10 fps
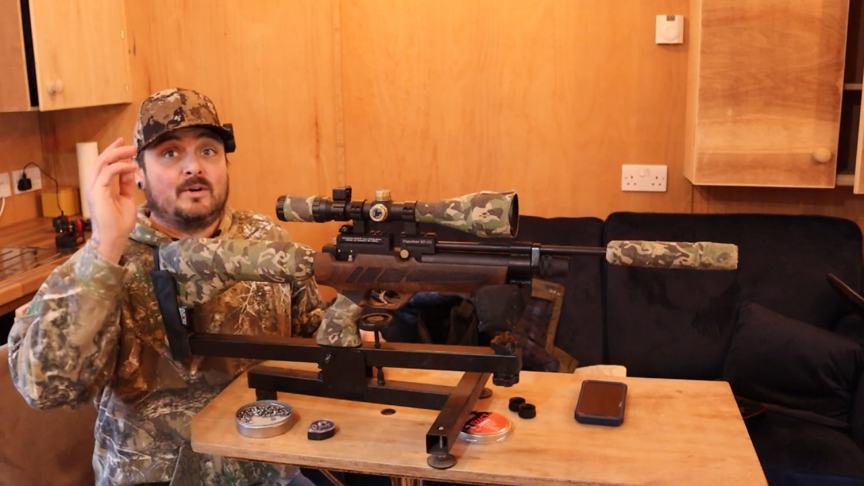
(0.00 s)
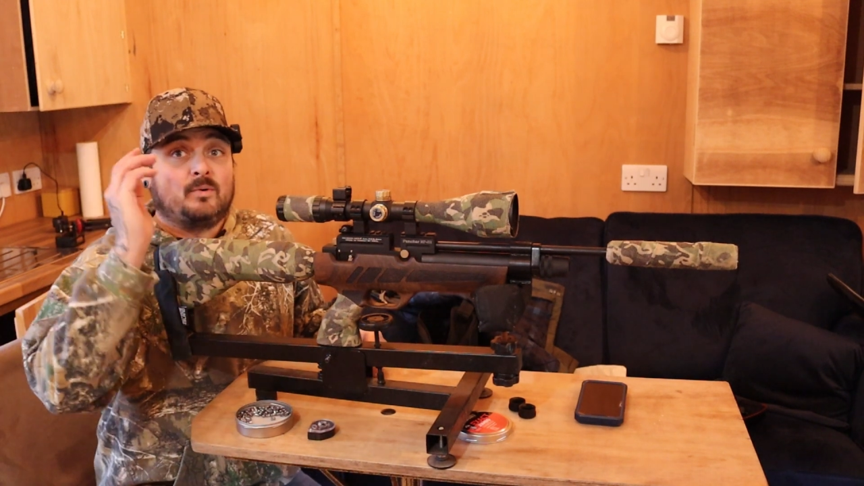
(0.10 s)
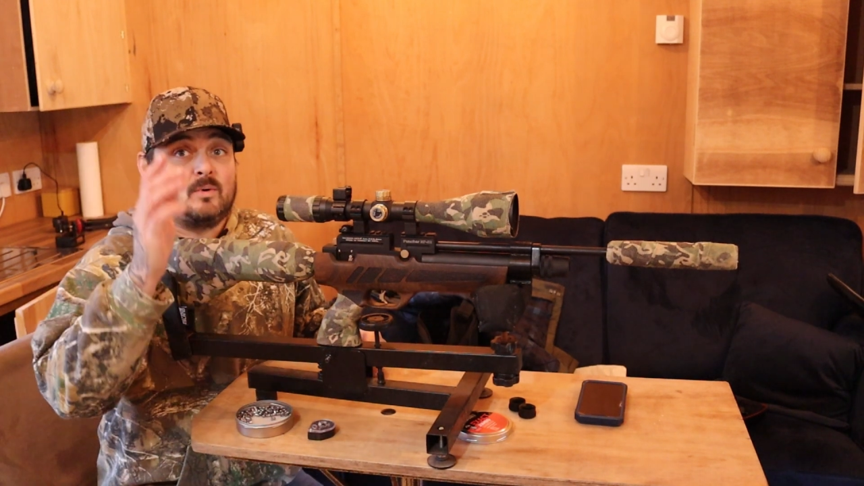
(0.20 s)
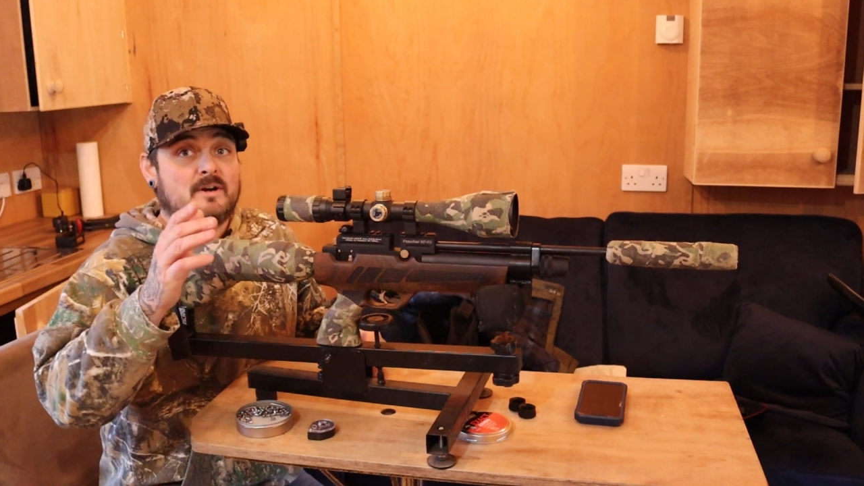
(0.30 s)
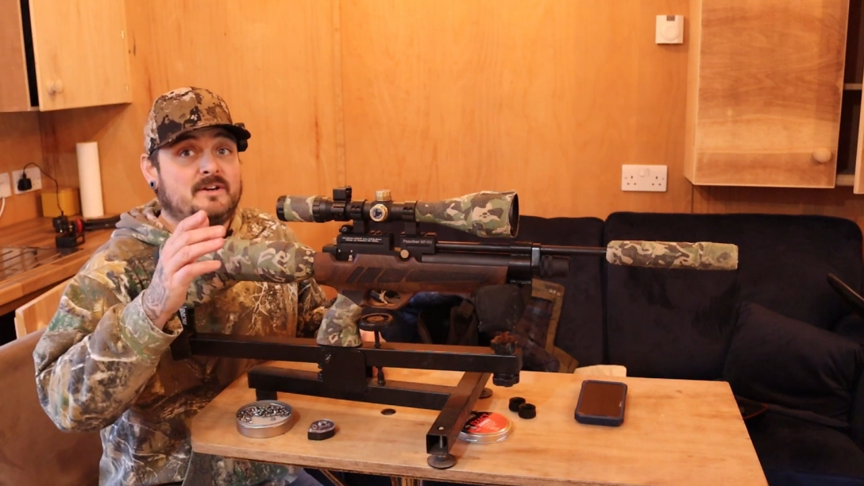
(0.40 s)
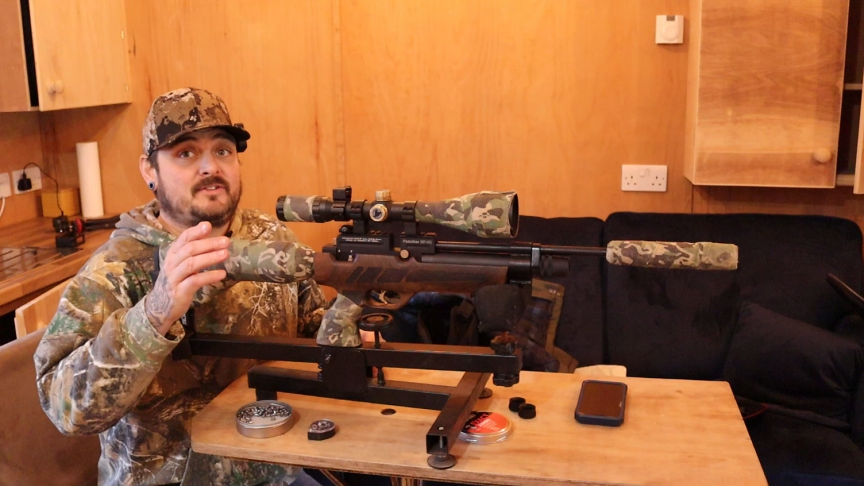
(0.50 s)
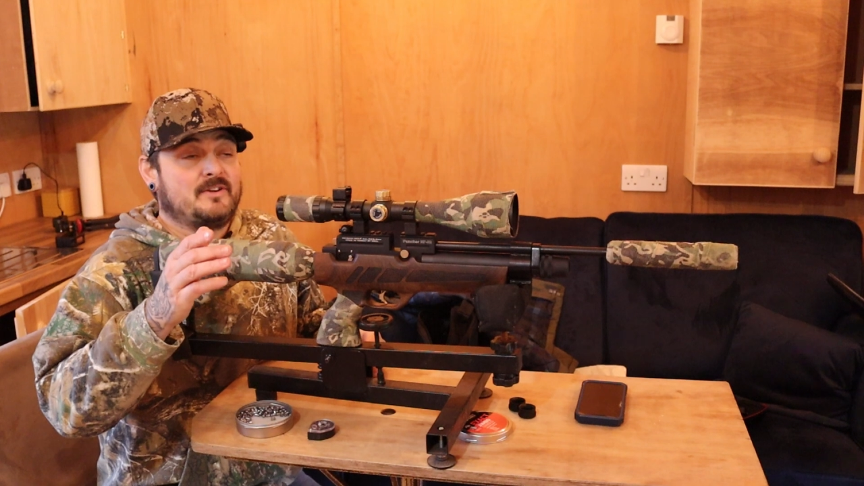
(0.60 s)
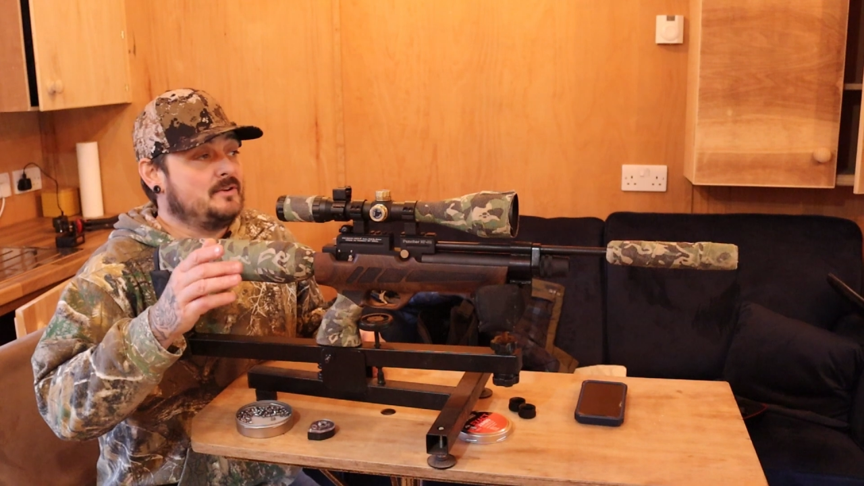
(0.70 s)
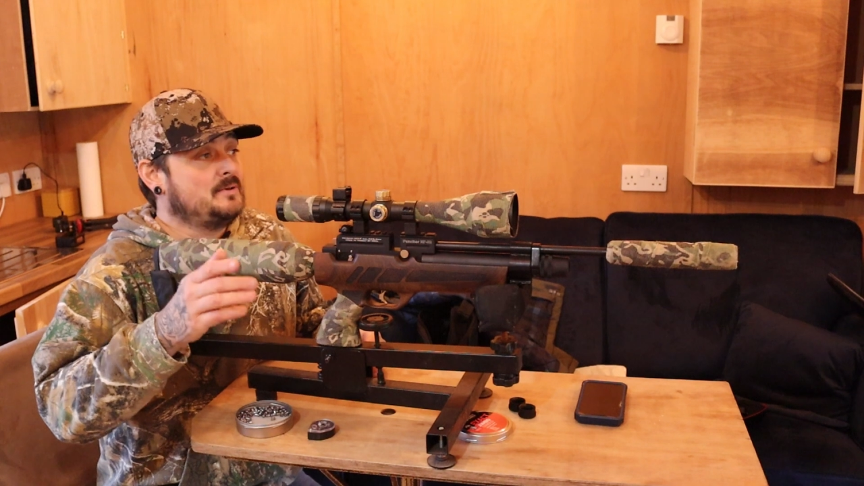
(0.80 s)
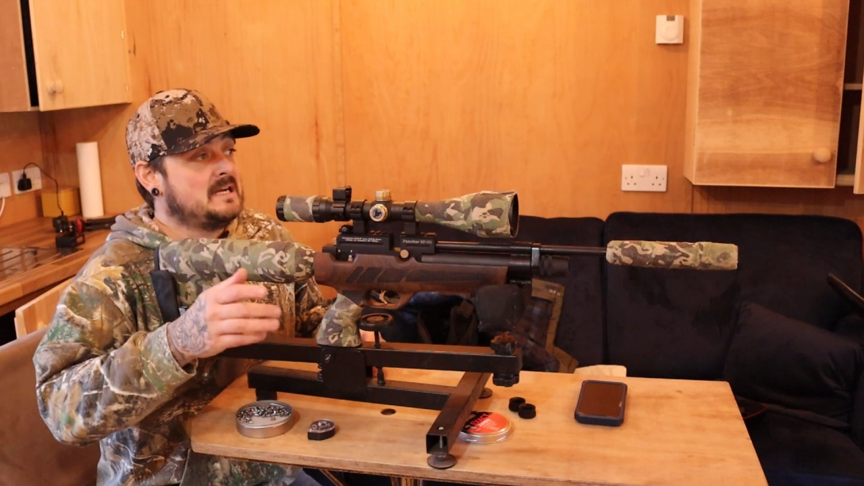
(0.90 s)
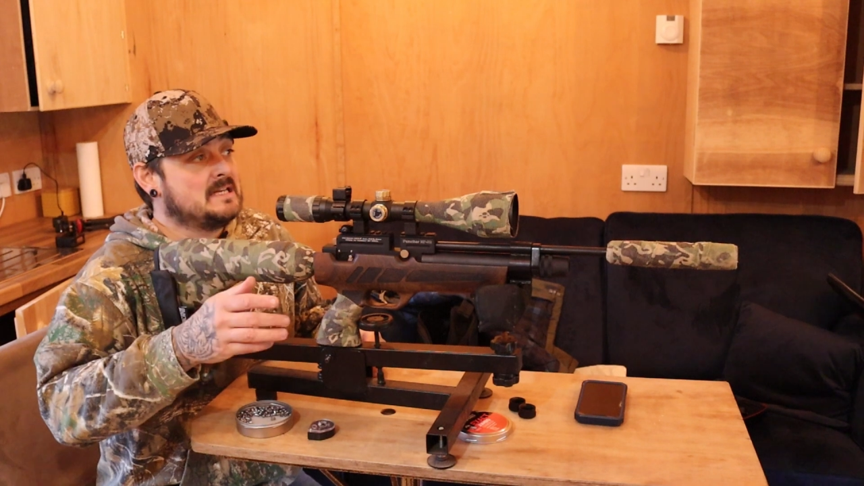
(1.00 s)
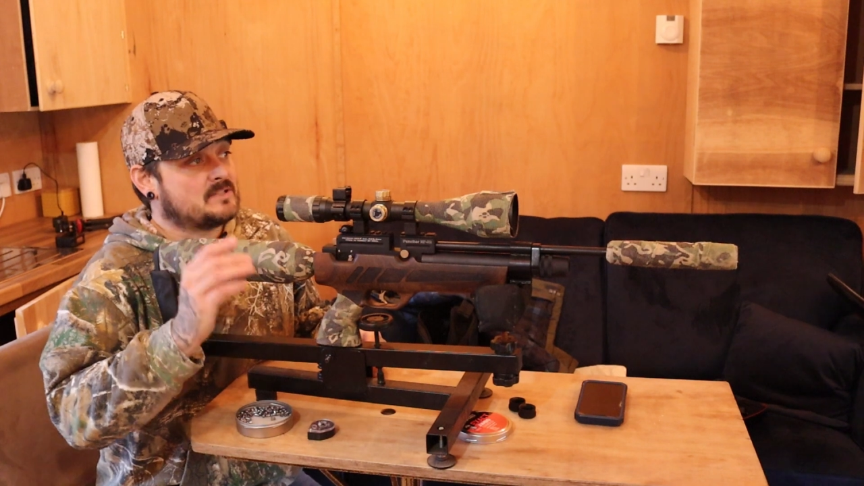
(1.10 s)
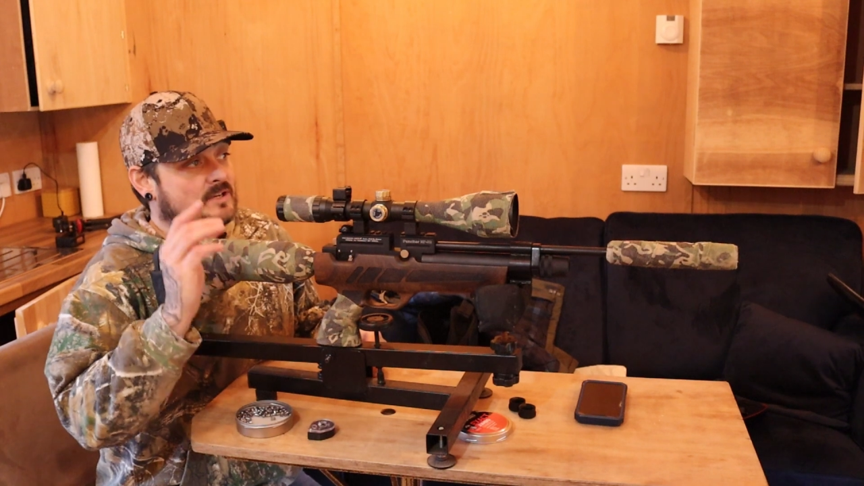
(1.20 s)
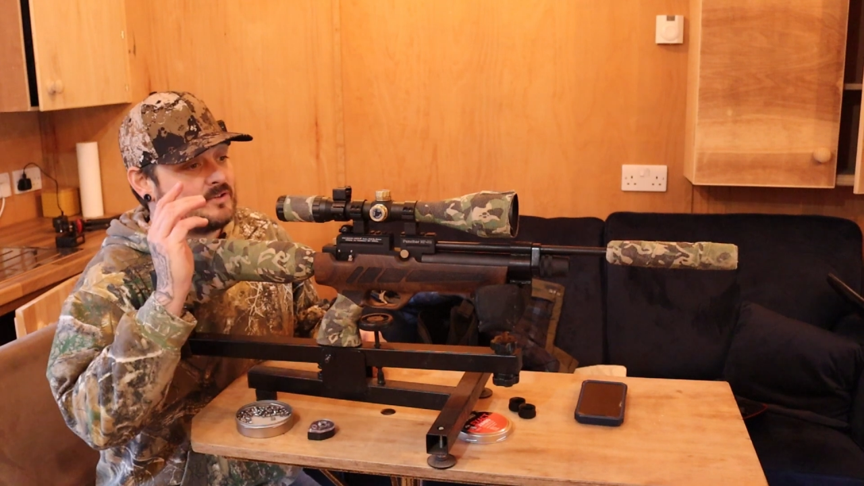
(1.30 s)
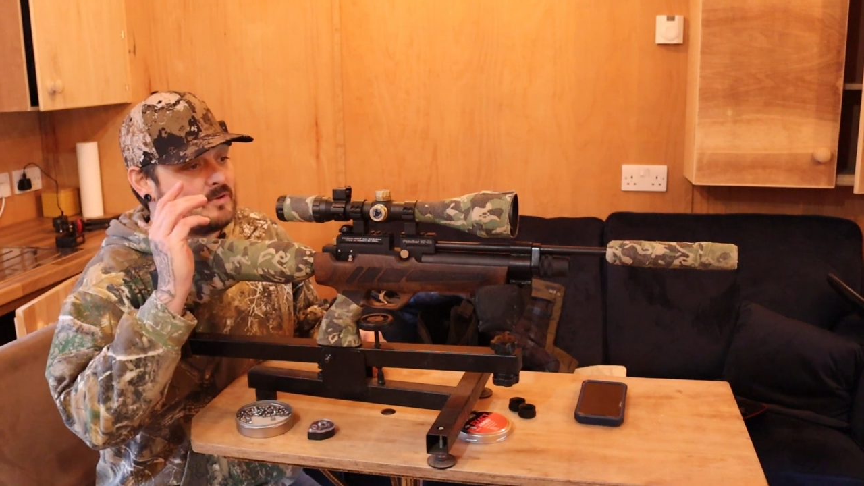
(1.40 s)
What I'm going to do is
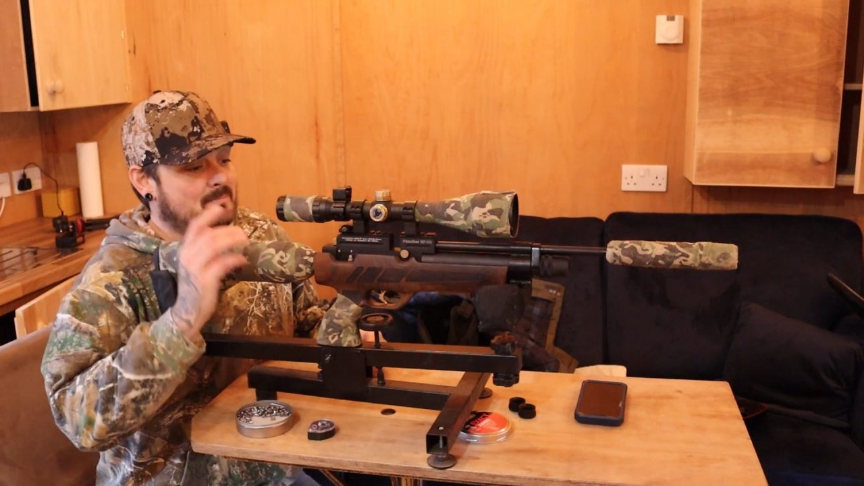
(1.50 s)
I'm going to do